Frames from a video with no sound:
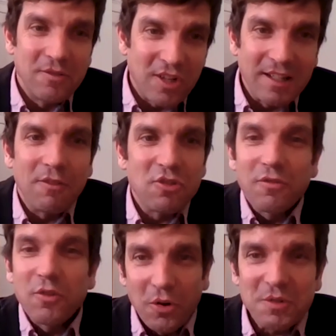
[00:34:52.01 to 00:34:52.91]
Sienkiewicz,
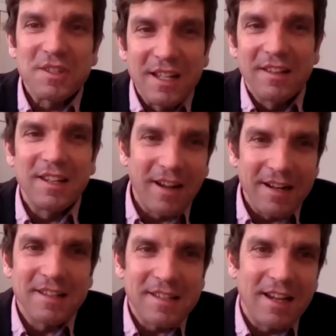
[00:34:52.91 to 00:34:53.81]
of course, was in the
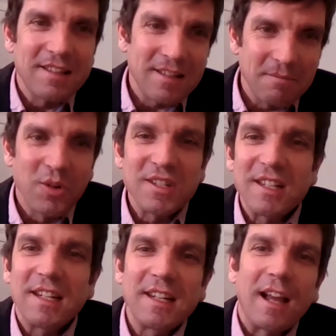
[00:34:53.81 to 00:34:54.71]
United States and
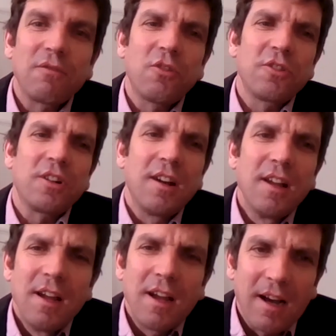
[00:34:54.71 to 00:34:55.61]
mostly in
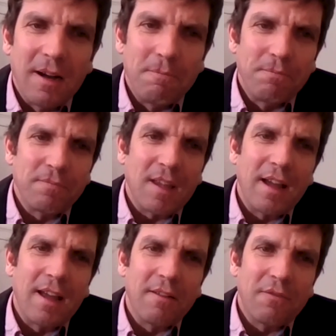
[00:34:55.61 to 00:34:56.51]
California
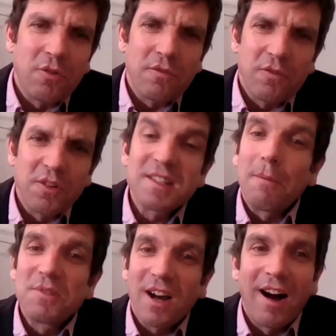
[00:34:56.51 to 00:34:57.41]
um, uh, for for
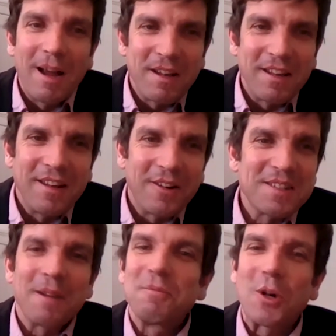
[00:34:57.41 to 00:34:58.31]
some time, and there are
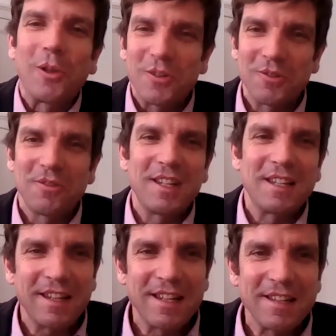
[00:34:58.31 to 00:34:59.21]
some scholars who
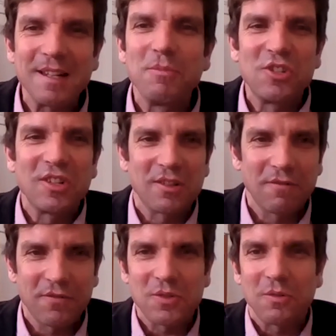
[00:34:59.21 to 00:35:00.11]
think that his images
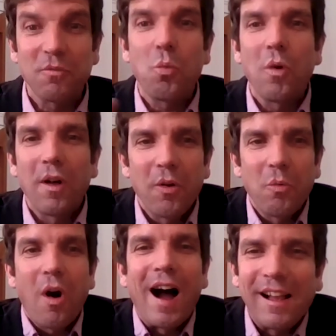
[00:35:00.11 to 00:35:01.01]
of sort of the
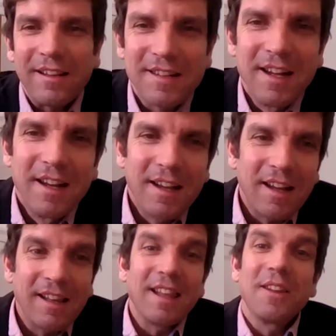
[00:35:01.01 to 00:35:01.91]
wild,
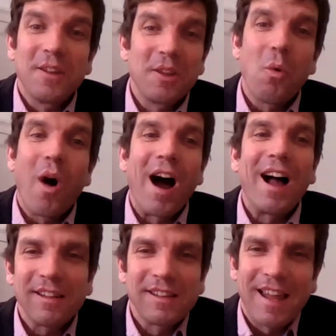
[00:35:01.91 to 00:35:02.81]
the
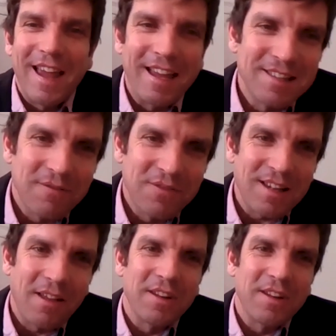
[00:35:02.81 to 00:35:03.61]
wild lands of